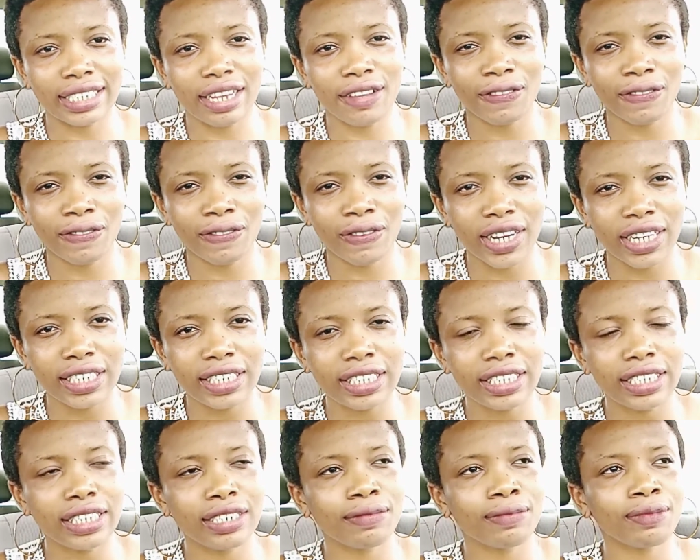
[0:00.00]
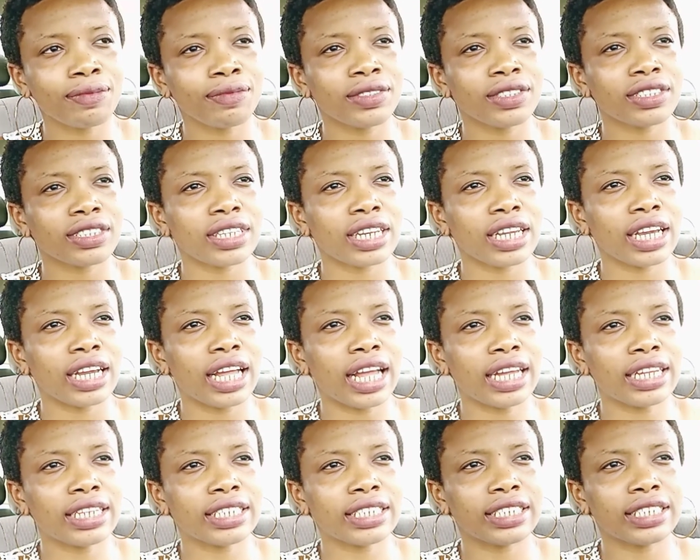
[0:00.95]
a friend,
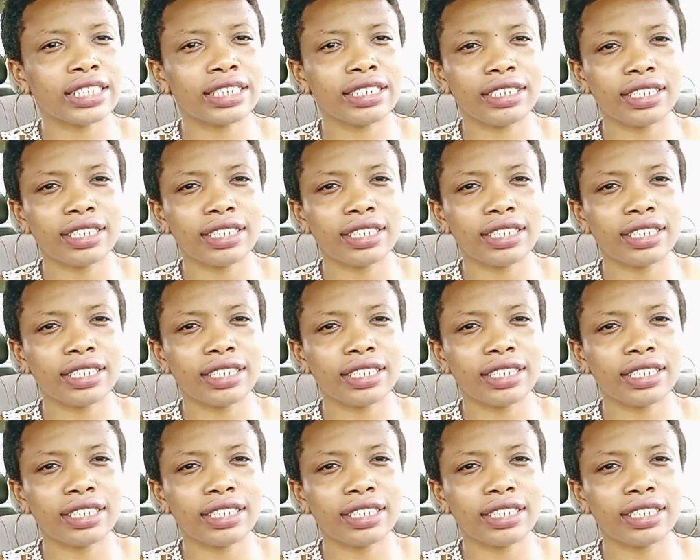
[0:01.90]
and